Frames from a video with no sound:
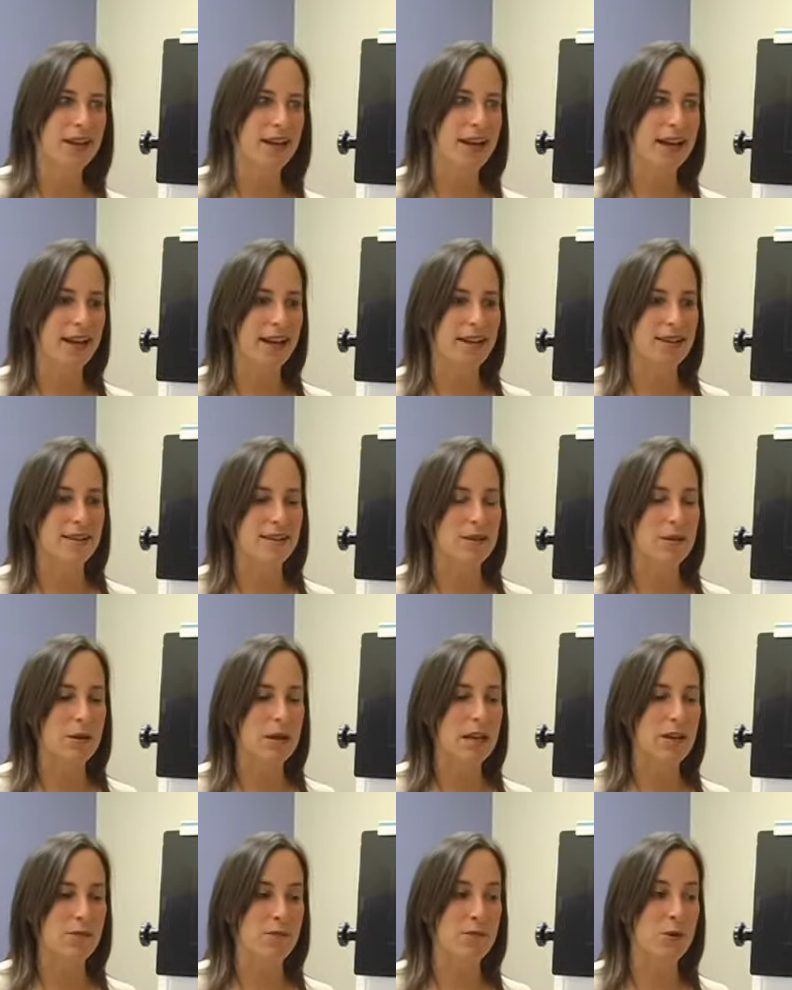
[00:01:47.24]
And
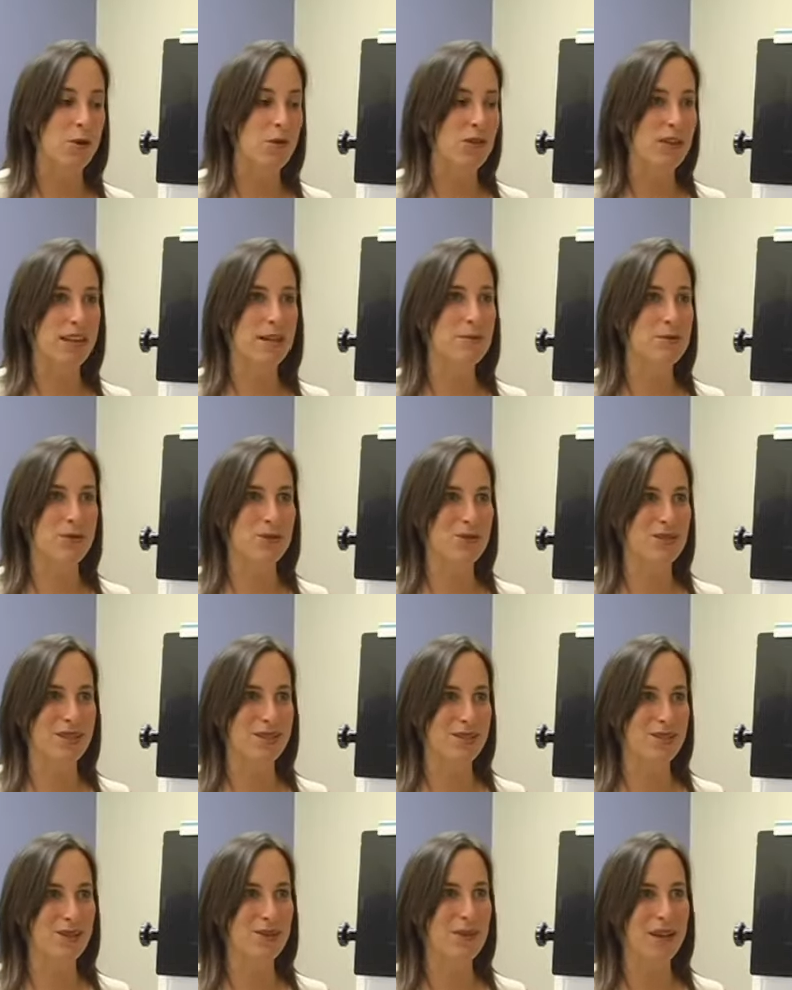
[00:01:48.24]
if both hips are
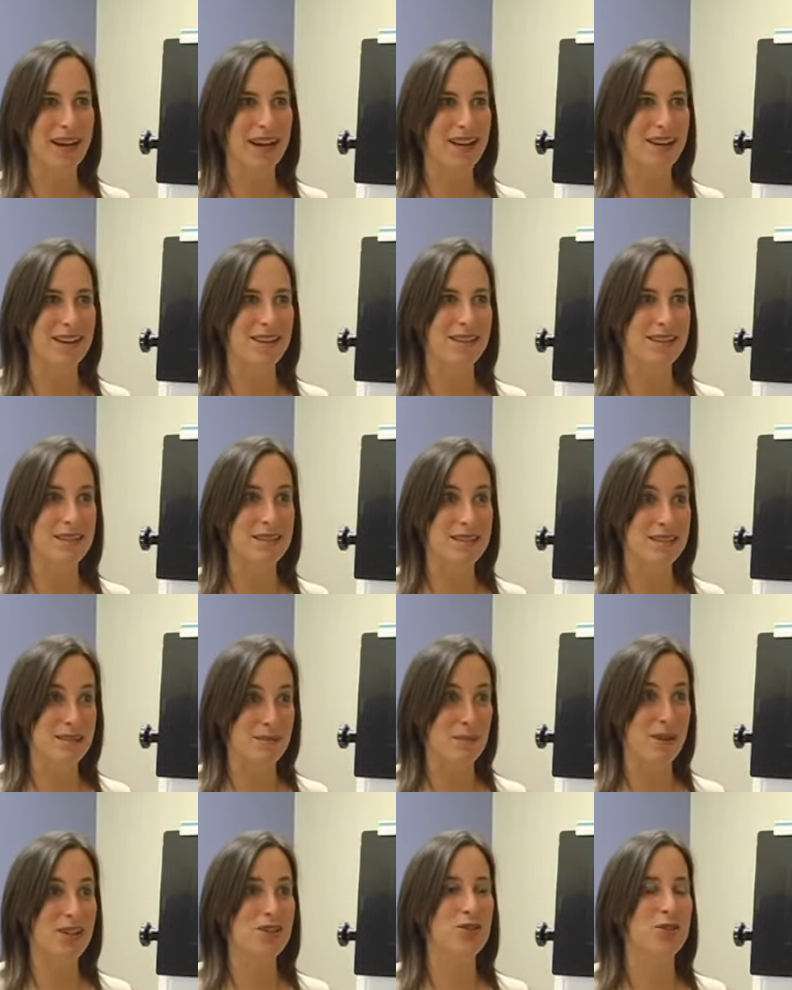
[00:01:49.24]
dislocated
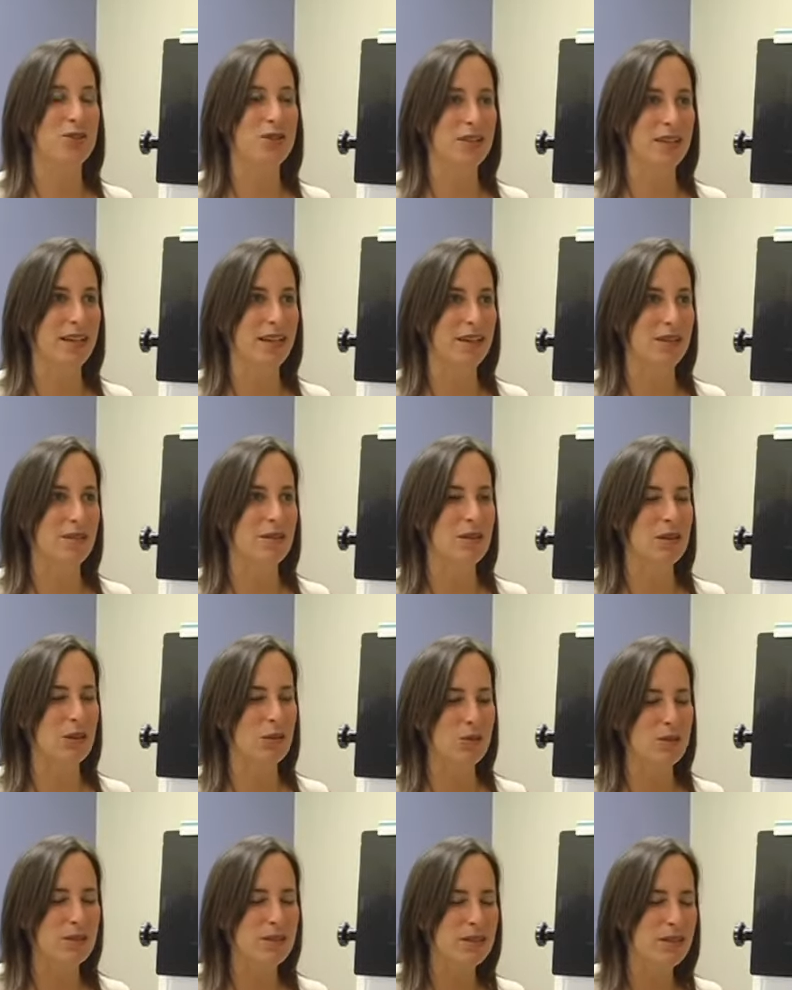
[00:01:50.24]
symmetrically,
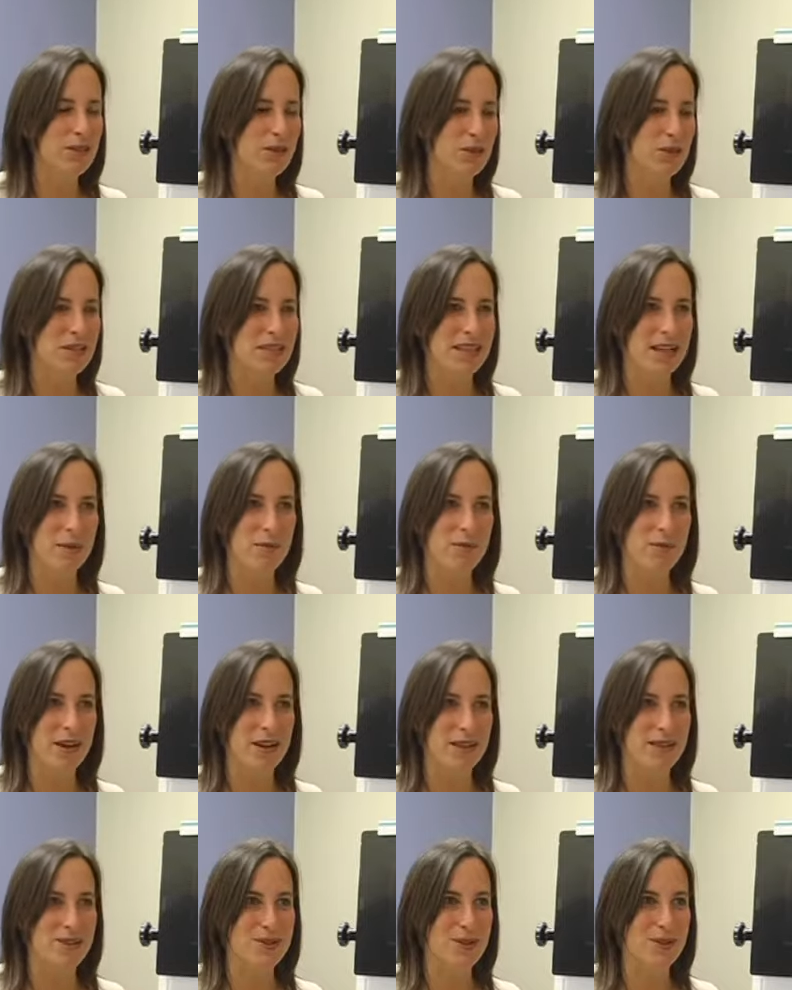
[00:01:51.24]
those clinical exam
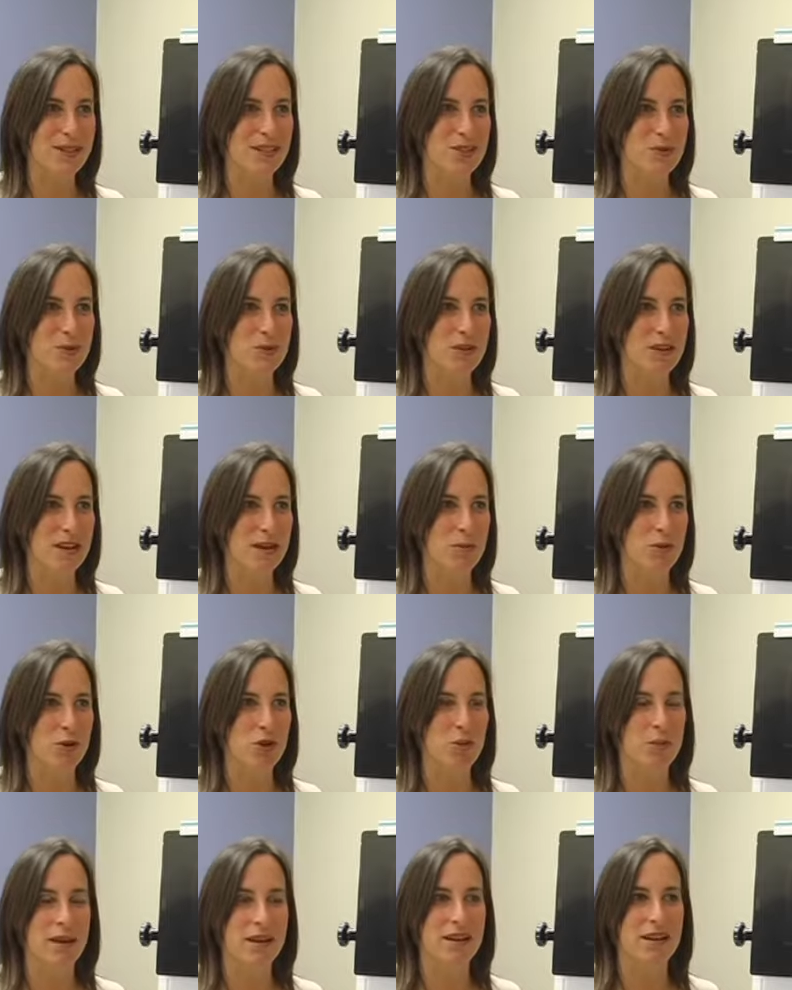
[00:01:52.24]
findings are less reliable.
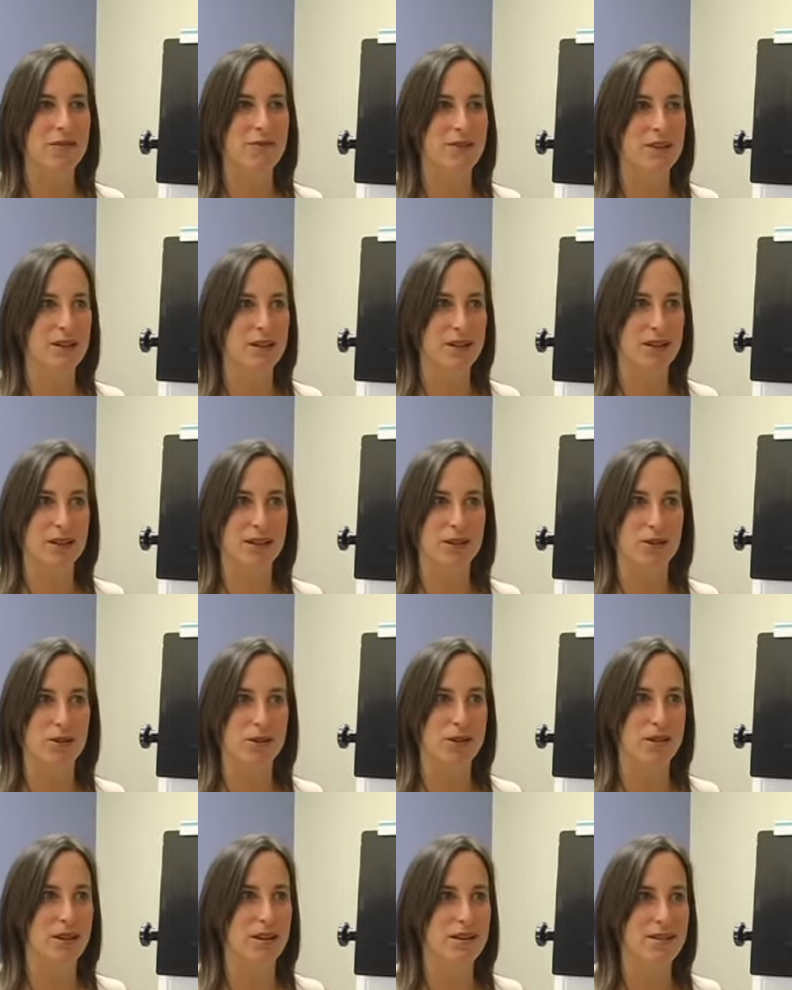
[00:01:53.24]
You may not feel a click or
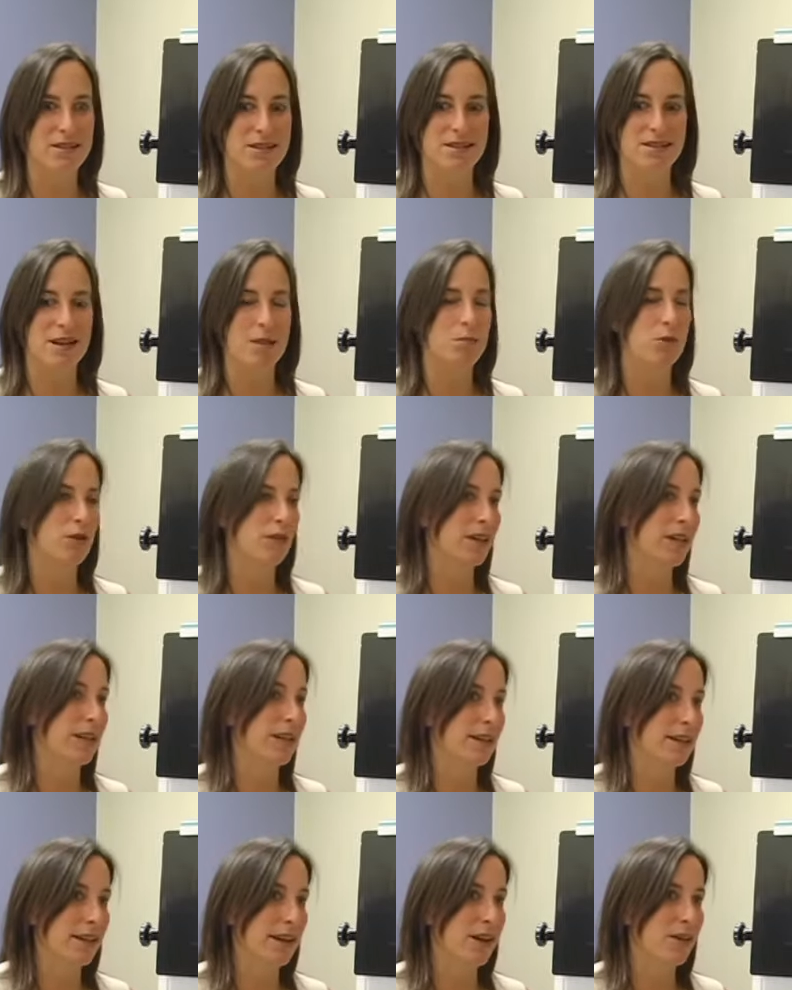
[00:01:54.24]
clunk because it's not moving
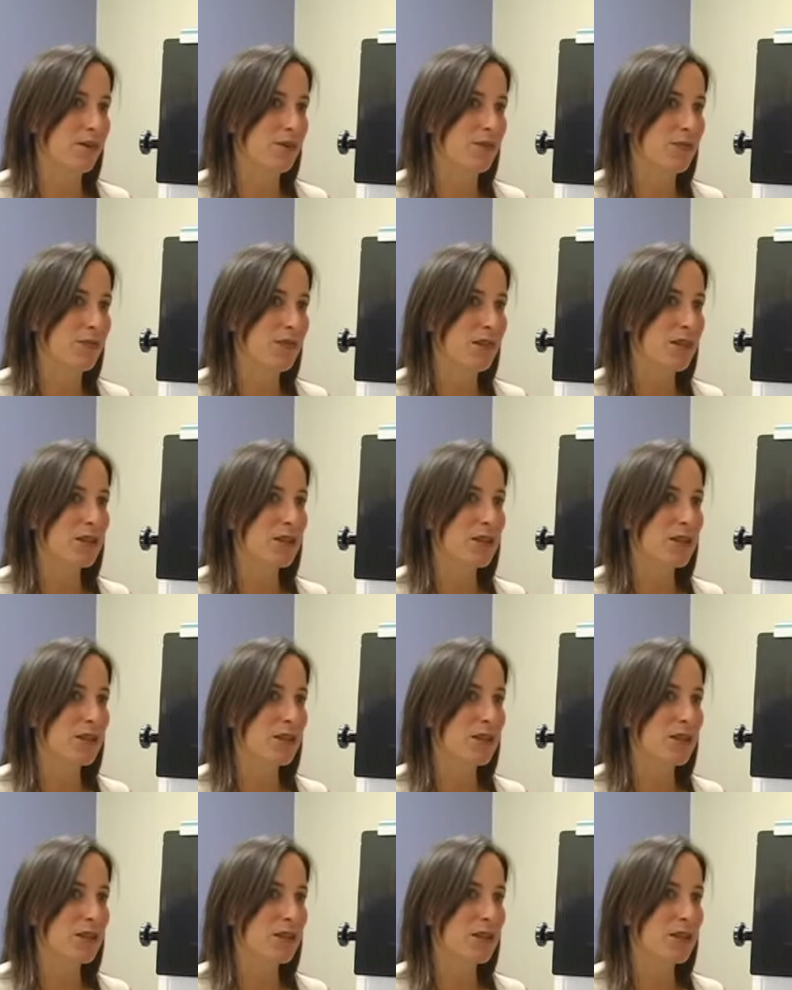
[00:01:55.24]
in and out.